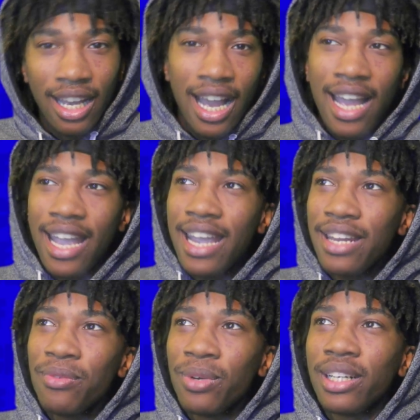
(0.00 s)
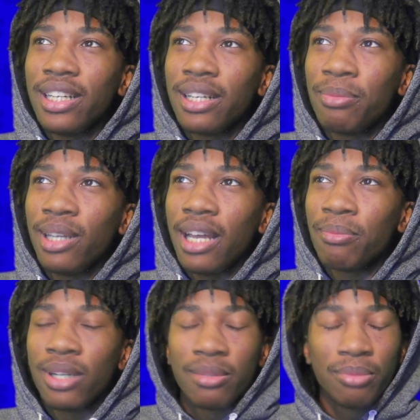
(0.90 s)
I hate it when a nigga be
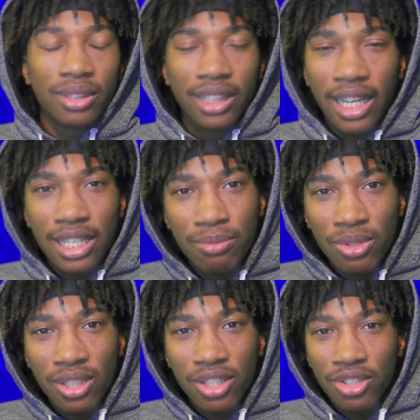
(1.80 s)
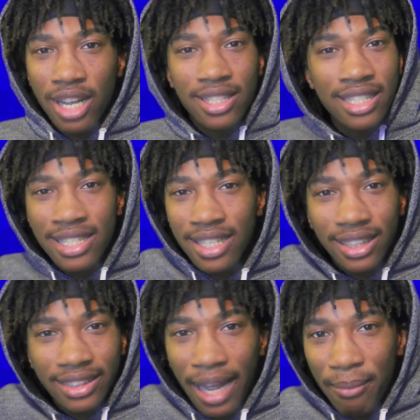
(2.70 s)
like, bro, today's music is trash. These
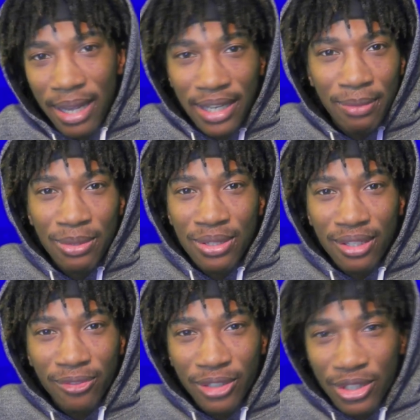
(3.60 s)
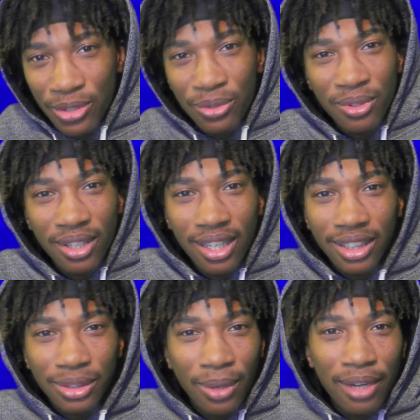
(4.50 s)
niggas not making music for you.
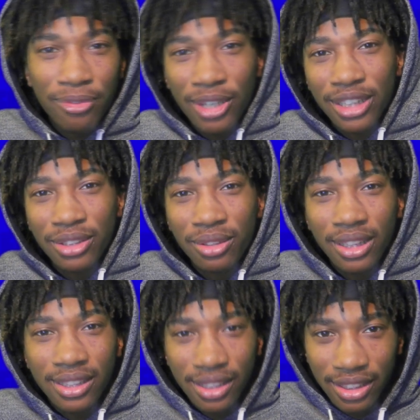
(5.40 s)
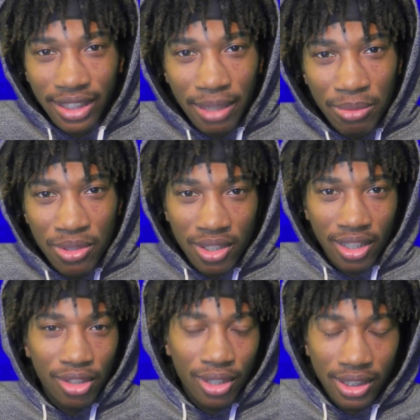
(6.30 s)
So why the fuck is you listening to their music
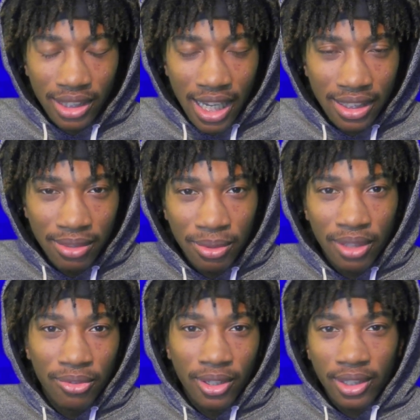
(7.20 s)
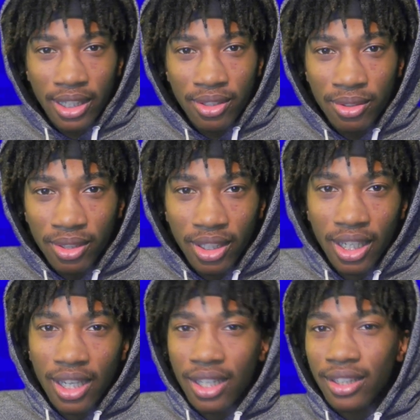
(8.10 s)
and criticizing what the fuck they doing?
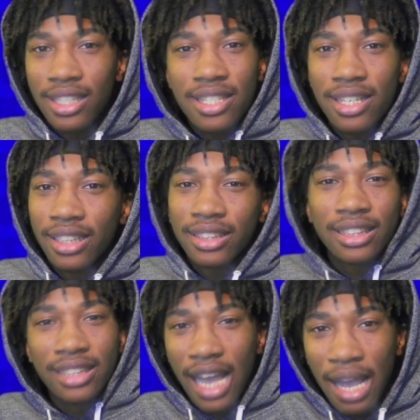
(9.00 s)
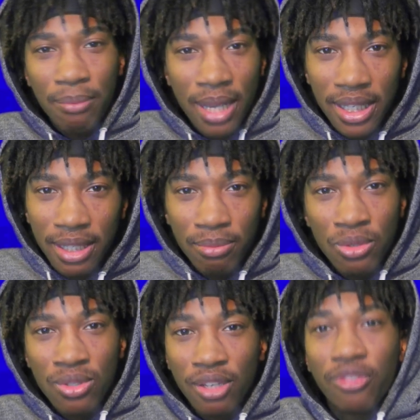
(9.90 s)
These niggas is not making
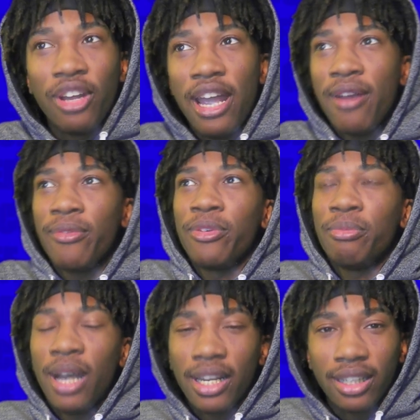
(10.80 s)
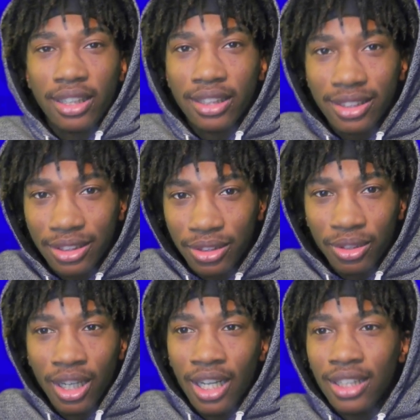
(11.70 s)
music for everybody to listen
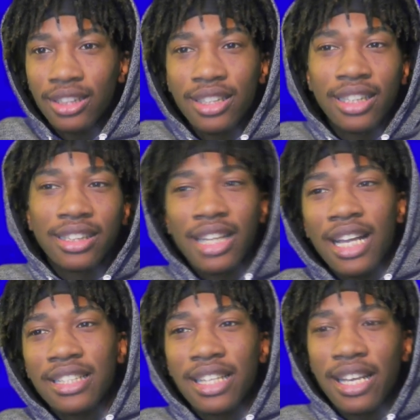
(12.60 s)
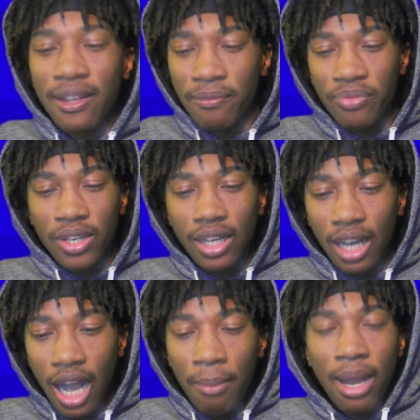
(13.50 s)
to. This nigga's not saying,
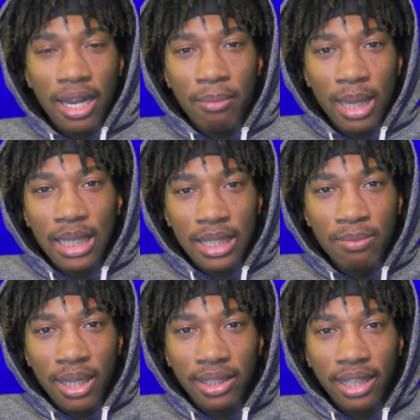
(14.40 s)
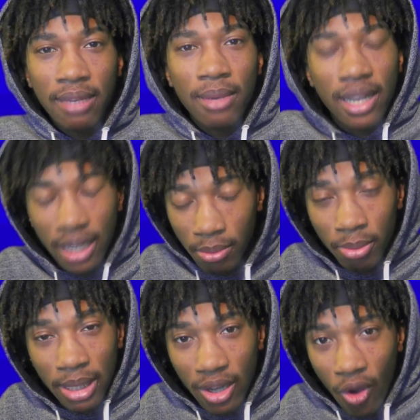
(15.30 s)
I'm about to make this mixtape and I'm
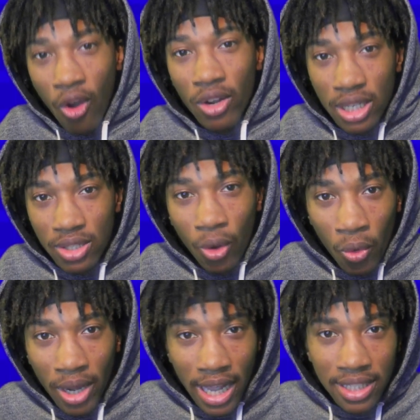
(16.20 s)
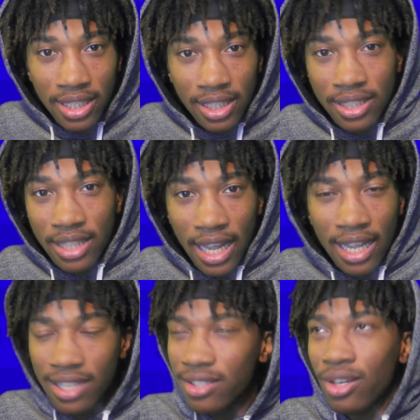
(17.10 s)
gonna make all these old ass niggas
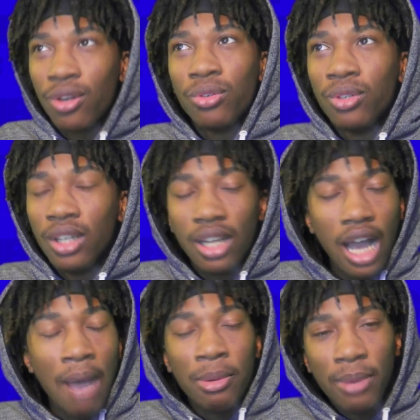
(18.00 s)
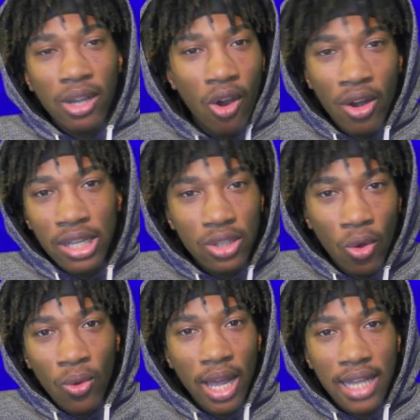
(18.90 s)
dance. No, I'm gonna make all these
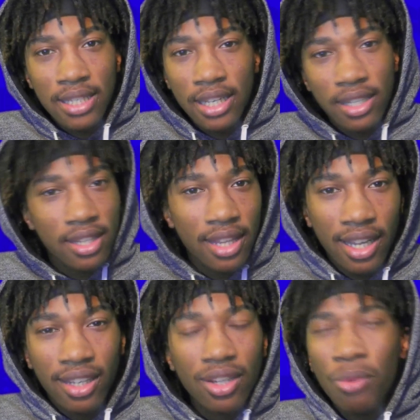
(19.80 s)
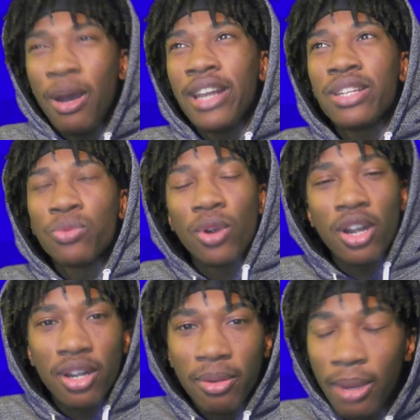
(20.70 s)
old ass niggas think. Nobody is
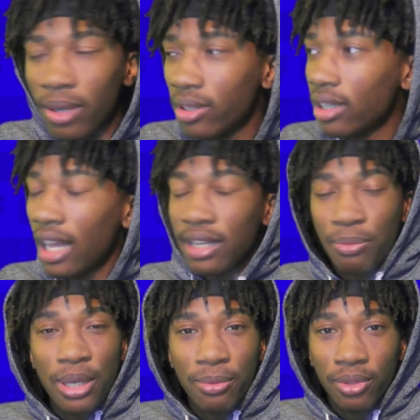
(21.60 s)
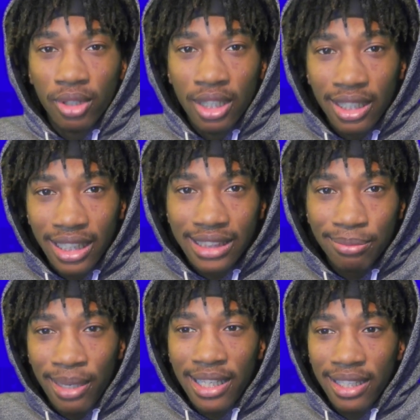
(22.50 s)
worried about that. Like, people that's
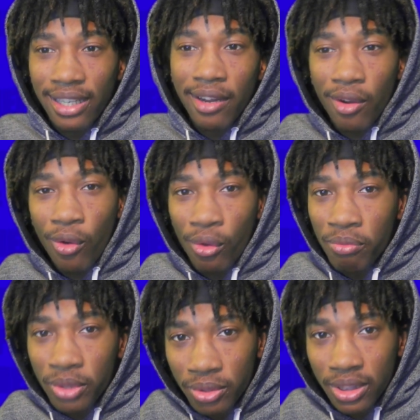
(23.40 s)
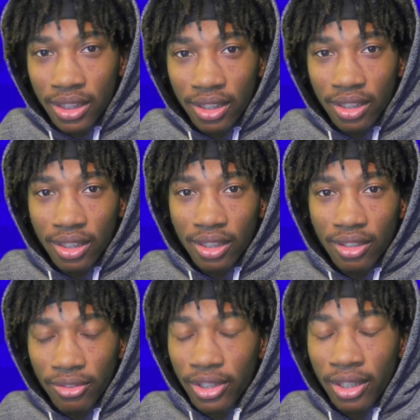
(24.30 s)
making their own music
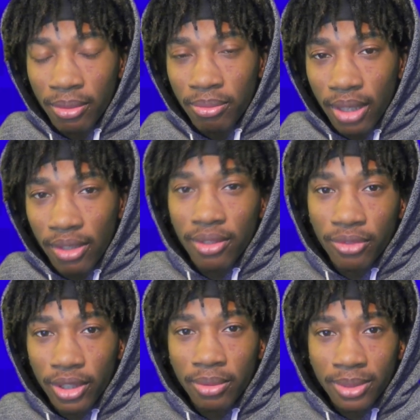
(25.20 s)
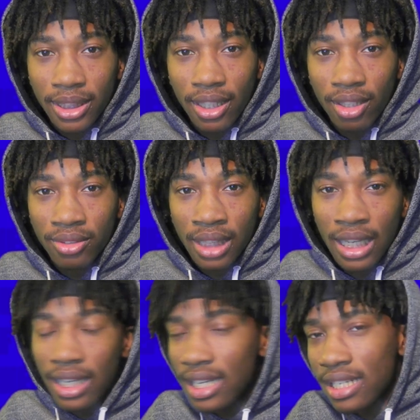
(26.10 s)
for them and for themselves
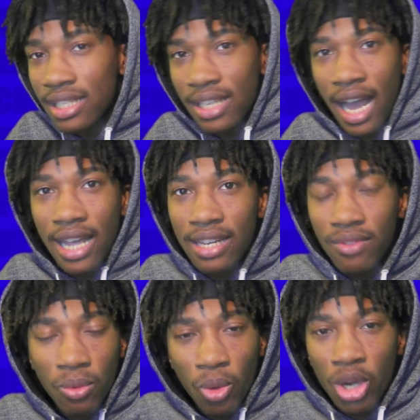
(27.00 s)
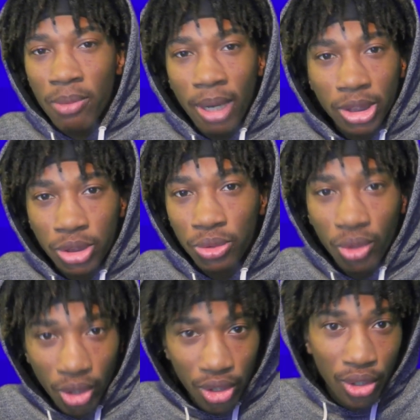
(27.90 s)
is not even worried about you
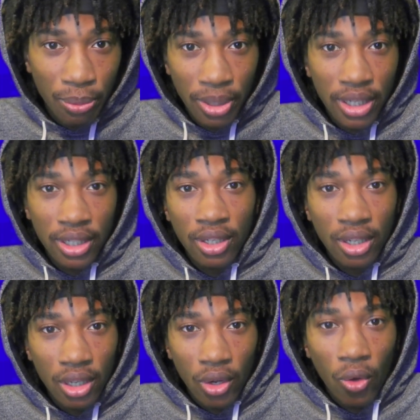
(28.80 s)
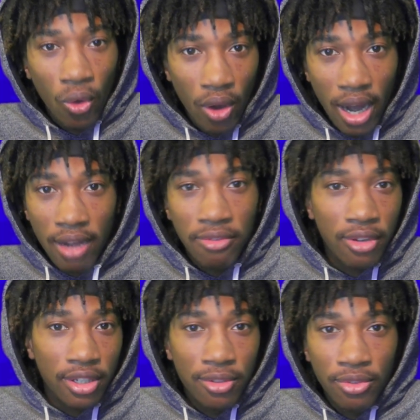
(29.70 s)
or your opinion or how the
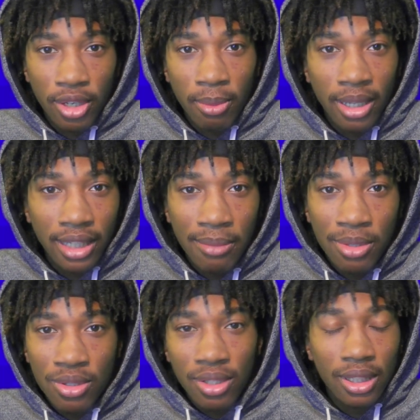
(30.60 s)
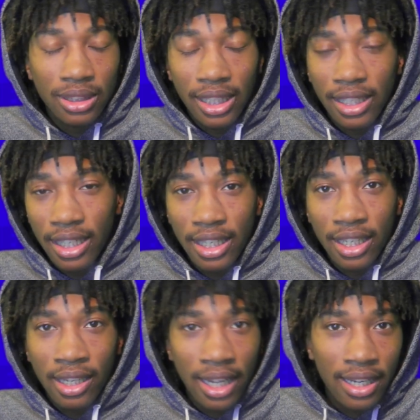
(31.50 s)
fuck you feel about their music. Because at the end of
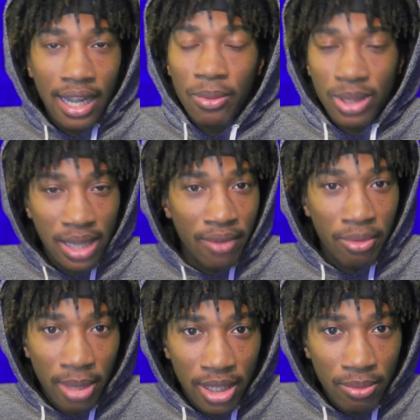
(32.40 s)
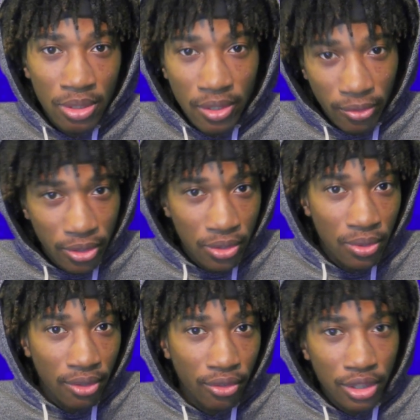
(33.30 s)
the day, they was never making music for you
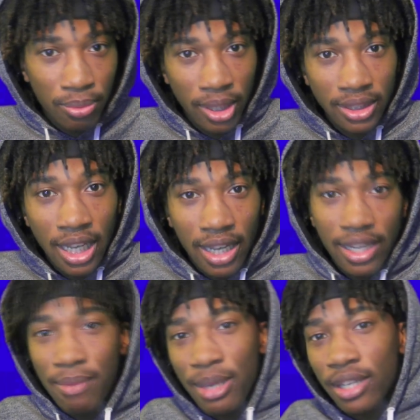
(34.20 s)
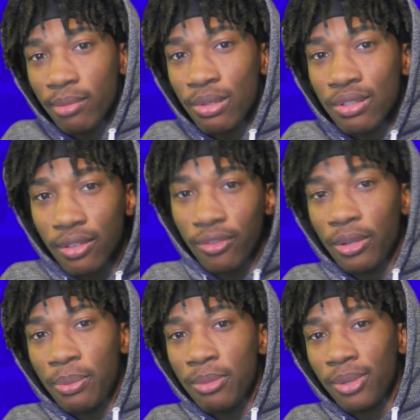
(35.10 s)
in the first place. They making music for
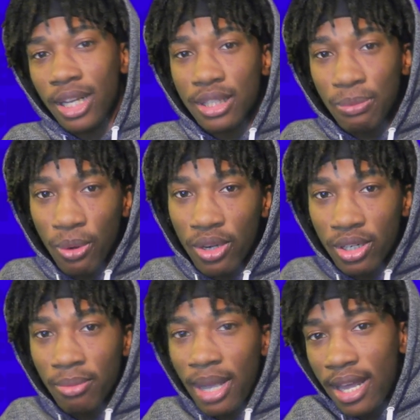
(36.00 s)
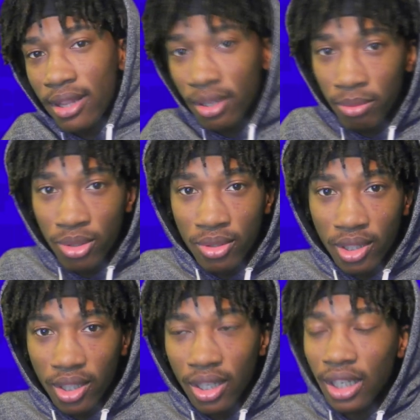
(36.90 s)
the people that support them and their music.